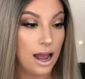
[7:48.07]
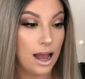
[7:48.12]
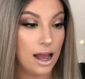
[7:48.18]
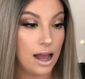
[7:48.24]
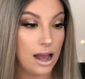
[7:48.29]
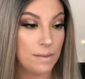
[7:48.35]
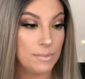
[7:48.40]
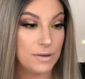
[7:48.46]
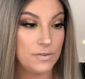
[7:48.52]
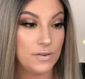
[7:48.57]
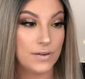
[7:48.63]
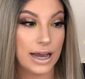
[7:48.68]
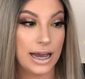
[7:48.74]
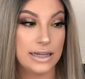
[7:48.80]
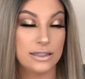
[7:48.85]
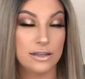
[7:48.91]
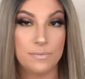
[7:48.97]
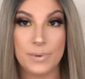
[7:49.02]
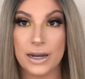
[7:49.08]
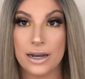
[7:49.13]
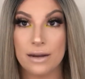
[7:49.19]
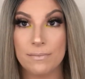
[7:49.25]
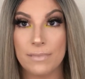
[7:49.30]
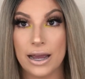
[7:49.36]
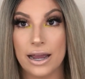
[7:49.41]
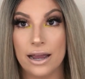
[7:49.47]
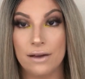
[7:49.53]
If you guys have
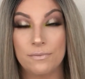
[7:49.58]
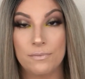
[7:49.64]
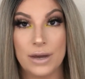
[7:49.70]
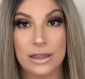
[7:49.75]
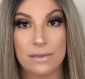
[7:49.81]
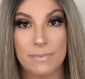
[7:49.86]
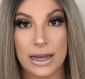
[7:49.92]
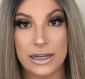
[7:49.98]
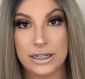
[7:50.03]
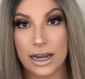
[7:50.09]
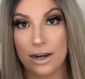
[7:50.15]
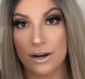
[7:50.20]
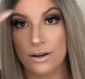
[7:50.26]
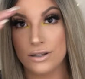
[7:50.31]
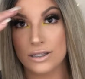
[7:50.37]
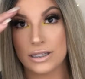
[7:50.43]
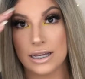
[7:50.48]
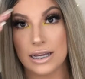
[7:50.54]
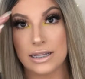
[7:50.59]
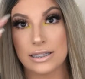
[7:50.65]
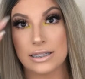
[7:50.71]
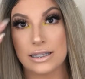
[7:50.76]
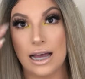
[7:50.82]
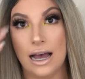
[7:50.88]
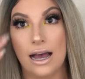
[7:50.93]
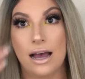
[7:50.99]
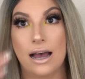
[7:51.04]
been with my channel since
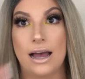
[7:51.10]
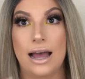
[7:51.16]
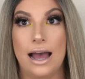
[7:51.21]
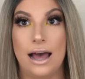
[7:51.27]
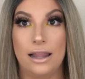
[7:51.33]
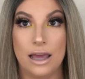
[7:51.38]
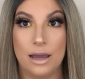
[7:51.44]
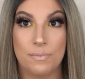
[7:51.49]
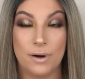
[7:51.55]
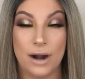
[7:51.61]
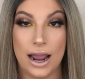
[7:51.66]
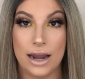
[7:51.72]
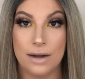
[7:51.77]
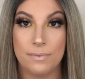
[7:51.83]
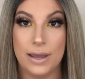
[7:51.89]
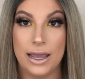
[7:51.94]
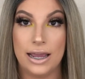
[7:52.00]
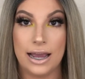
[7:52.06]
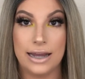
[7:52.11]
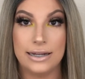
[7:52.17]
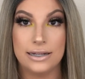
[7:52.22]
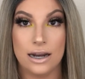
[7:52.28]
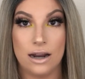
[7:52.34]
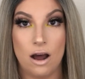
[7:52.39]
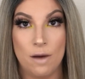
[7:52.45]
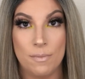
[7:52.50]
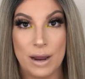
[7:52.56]
LA Pride Week, I did
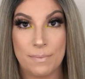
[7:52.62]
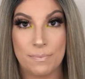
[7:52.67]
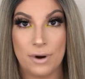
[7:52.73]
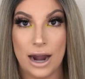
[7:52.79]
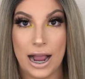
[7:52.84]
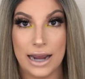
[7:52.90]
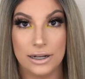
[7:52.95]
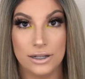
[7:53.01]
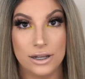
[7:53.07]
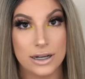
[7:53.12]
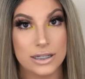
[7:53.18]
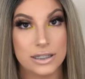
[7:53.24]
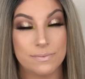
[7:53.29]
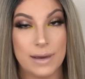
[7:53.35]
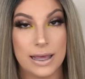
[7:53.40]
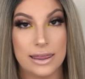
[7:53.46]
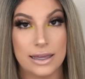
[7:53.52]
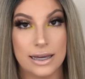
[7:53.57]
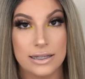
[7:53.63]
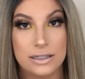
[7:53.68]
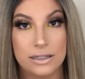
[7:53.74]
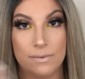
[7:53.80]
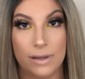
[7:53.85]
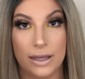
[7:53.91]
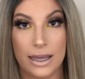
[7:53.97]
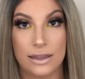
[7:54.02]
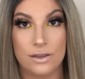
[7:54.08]
all my Pride looks with this
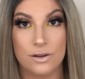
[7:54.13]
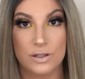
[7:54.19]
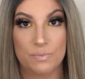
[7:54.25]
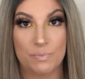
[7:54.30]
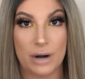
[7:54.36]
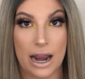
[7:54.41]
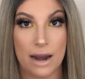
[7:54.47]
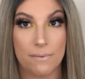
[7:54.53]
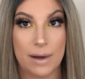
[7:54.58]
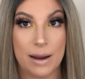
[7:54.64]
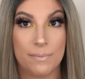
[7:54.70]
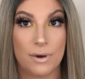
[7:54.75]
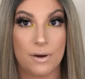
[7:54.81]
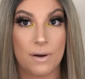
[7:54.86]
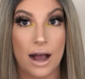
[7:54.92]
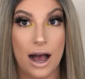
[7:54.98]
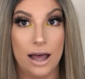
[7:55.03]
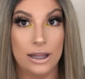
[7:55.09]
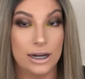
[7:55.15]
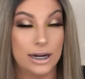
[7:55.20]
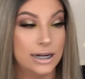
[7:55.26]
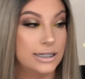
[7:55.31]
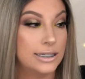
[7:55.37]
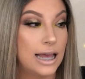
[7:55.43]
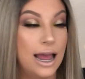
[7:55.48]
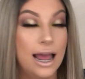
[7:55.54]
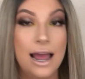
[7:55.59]
to really get those bright rainbow
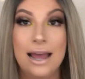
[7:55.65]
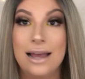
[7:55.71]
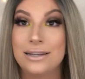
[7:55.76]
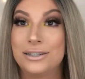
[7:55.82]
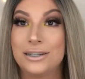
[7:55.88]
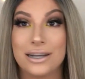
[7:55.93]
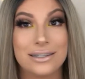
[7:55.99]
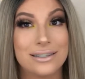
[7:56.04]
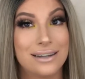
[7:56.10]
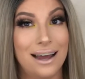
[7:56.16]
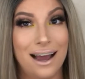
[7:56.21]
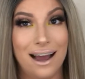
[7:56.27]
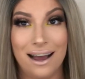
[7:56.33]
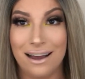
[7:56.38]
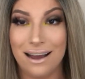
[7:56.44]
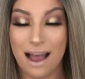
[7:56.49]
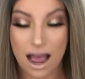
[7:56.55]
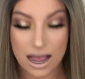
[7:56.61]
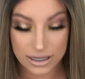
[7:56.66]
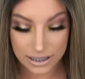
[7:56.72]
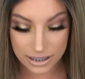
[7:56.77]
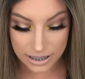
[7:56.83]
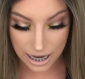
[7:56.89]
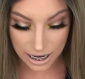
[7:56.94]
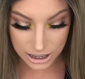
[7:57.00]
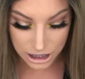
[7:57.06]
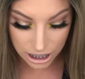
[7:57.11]
colors. Just
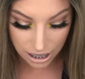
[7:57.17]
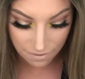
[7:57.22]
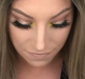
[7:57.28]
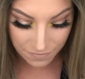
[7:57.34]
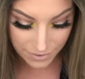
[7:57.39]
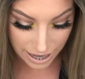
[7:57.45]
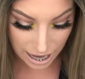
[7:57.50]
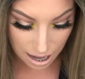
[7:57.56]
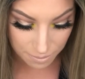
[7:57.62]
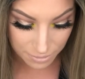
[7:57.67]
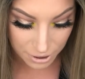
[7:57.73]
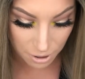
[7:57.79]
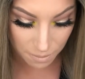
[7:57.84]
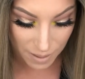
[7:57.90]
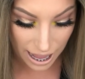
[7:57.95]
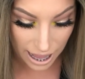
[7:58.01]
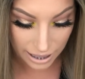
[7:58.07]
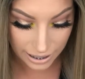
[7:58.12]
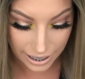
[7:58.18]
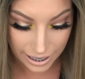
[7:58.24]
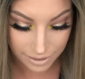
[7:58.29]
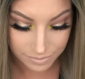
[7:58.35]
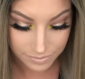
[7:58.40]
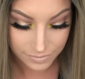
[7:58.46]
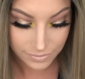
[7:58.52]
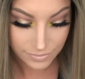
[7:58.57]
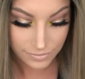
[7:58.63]
such a phenomenal palette.
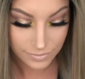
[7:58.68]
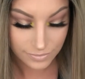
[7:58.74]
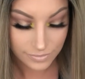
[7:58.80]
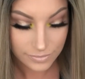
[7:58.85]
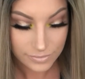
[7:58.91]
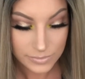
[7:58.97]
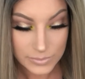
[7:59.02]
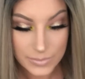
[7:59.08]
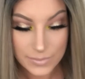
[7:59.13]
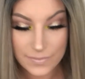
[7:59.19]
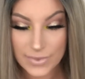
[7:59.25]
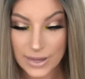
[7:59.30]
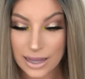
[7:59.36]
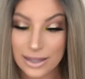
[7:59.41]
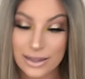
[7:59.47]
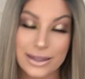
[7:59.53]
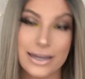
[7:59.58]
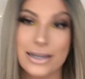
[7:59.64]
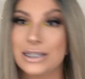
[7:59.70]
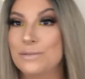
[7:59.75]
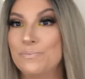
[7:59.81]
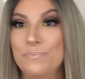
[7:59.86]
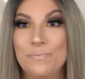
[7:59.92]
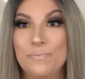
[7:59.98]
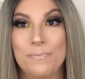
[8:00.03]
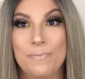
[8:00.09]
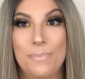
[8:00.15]
This
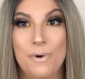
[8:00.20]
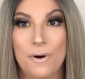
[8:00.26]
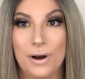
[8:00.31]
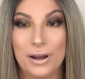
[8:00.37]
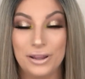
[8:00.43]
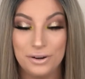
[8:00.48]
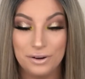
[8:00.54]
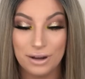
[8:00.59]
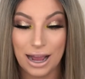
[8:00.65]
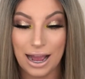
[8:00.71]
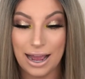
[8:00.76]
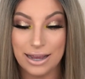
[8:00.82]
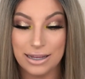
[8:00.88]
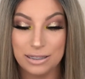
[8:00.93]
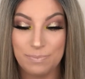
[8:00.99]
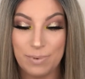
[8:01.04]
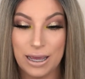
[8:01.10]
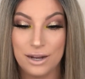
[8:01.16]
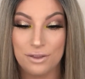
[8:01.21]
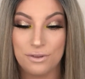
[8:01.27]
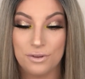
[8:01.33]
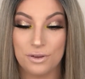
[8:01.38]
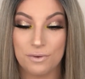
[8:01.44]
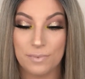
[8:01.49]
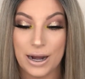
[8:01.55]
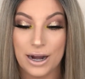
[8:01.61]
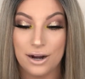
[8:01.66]
poor little guy has been through
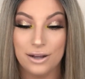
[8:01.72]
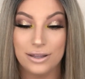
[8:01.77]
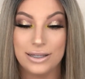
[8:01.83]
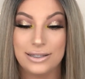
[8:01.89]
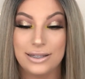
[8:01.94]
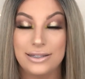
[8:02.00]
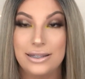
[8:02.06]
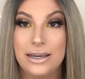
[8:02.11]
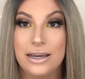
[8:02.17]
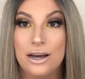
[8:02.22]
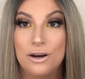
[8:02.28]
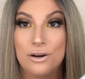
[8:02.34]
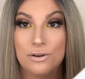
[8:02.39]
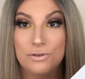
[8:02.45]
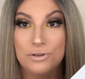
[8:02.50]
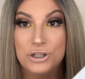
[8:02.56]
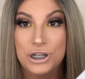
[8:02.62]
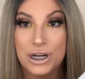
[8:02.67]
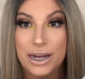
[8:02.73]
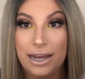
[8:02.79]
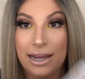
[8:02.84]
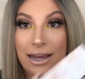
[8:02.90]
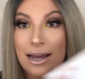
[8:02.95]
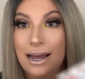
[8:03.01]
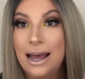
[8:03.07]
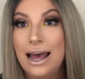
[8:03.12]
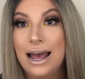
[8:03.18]
the ringer. This is the
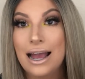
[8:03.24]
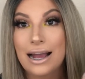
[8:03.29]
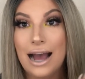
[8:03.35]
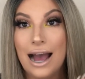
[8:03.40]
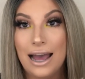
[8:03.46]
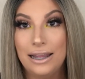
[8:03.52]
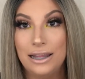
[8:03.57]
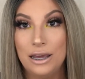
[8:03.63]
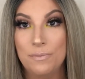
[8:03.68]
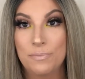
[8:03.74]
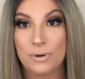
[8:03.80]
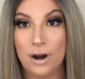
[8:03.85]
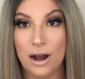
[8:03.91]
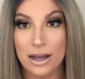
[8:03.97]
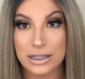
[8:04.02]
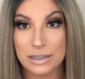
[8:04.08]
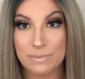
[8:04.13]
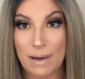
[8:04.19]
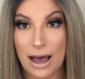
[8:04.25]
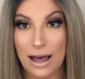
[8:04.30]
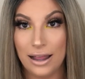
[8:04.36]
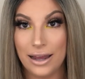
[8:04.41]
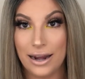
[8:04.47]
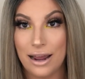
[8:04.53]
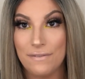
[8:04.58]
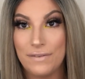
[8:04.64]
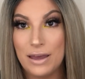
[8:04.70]
OG Kylie Bronze
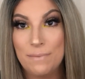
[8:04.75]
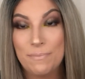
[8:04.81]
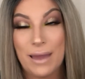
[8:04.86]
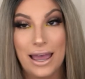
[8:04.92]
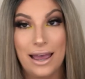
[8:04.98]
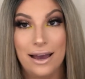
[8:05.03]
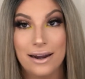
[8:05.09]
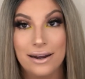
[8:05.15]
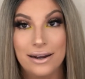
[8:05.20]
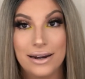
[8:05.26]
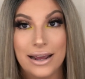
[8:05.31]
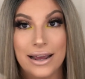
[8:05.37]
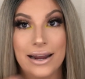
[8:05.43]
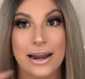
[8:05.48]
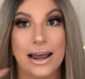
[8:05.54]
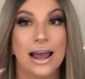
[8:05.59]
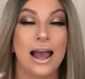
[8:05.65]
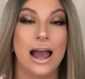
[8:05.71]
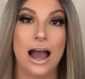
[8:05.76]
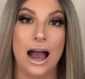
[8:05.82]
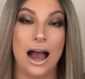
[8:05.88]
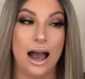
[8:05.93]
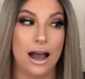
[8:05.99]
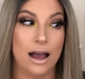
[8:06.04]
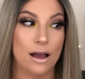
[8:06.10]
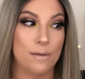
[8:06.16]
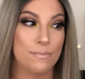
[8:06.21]
palette. I've hit pan on it.
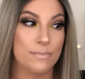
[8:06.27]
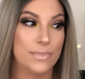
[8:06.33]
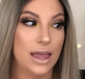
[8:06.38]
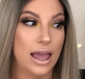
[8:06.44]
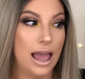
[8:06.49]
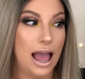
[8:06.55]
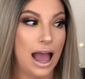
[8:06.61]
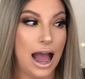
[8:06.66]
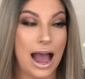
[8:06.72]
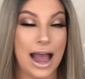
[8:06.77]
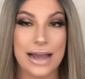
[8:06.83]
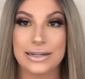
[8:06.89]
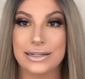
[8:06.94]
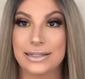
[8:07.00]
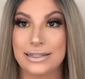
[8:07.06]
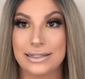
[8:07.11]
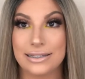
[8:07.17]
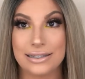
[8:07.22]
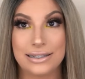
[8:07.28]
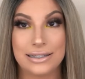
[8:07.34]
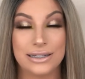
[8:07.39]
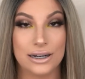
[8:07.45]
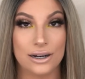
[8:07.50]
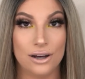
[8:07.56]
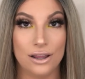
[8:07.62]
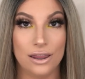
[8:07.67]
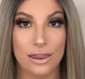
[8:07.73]
I just
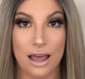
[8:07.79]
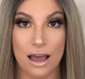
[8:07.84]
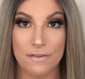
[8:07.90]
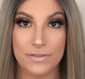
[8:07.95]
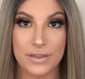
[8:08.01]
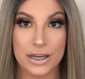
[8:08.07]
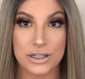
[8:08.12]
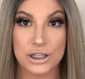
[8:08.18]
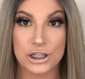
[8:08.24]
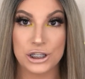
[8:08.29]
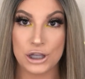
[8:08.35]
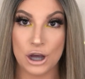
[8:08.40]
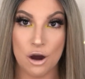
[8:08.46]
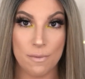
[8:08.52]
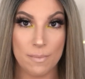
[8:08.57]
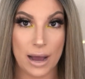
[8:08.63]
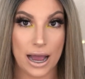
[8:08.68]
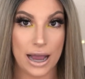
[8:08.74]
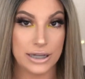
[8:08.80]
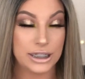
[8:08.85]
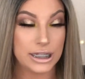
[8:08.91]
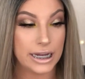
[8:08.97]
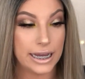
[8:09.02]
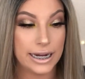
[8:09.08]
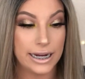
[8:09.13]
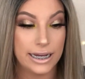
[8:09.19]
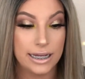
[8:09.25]
still love this so much.
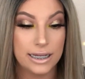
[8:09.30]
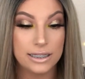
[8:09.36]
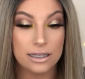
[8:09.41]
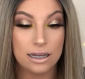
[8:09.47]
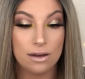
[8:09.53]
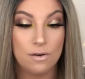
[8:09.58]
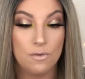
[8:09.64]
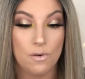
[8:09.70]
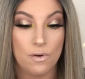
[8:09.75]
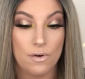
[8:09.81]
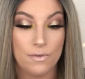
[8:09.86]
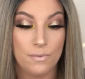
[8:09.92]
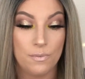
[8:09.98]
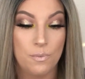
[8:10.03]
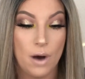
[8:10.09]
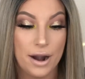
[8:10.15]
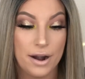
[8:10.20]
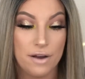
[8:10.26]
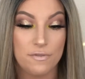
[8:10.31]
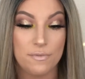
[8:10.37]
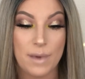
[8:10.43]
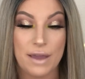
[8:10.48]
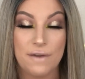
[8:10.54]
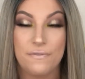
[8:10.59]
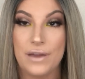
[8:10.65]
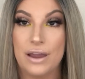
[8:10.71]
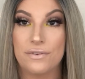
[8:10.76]
It is one of
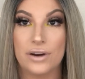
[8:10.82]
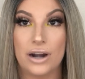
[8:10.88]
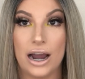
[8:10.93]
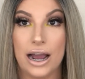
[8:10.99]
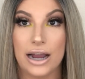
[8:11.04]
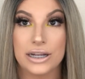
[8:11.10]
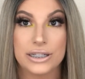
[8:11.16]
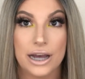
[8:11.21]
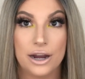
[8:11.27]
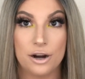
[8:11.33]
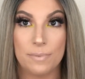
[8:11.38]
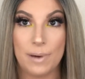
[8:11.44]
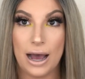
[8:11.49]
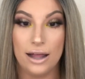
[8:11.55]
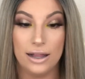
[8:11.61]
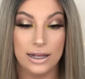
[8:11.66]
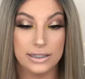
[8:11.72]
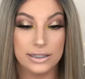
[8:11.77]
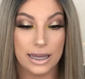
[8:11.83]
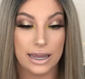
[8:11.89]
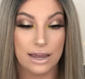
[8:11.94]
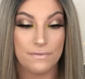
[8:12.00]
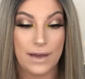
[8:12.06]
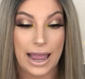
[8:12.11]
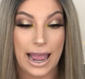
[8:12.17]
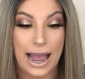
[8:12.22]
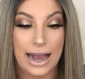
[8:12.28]
my favorite eyeshadow palettes. Like
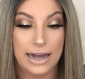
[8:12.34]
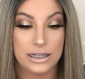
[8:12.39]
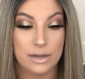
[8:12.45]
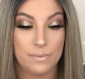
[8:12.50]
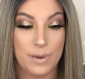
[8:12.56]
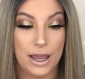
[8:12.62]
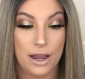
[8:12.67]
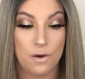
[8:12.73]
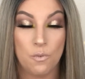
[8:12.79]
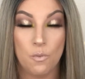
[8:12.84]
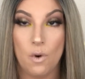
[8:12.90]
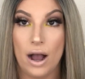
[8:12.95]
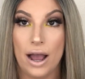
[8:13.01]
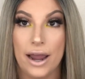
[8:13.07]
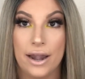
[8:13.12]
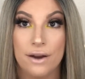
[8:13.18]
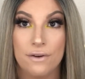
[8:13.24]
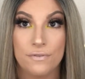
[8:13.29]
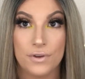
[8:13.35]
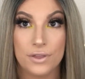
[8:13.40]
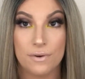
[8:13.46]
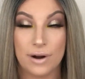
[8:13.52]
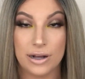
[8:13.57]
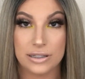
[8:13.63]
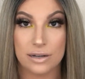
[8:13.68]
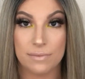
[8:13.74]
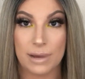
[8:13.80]
if I had to pick one for the
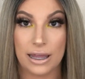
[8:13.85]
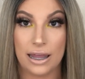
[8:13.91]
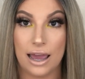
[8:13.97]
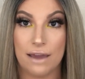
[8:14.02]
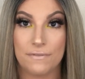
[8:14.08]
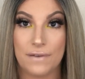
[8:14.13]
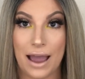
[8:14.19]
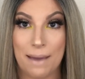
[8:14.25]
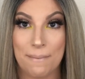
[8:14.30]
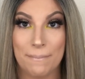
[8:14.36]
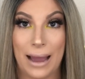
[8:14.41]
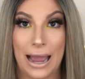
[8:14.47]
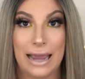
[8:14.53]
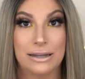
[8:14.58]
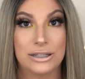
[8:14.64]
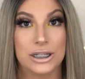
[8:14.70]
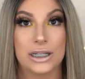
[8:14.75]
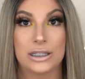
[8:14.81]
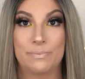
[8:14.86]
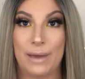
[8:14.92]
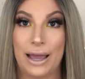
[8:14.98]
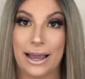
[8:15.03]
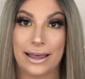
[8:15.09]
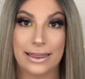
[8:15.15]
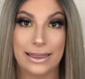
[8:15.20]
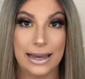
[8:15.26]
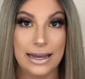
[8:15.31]
rest of my life, I might just
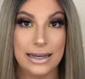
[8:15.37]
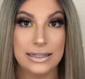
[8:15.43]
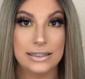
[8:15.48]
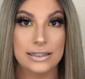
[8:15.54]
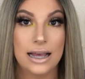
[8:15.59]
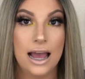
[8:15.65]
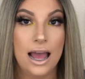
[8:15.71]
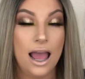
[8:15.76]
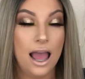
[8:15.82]
pick this.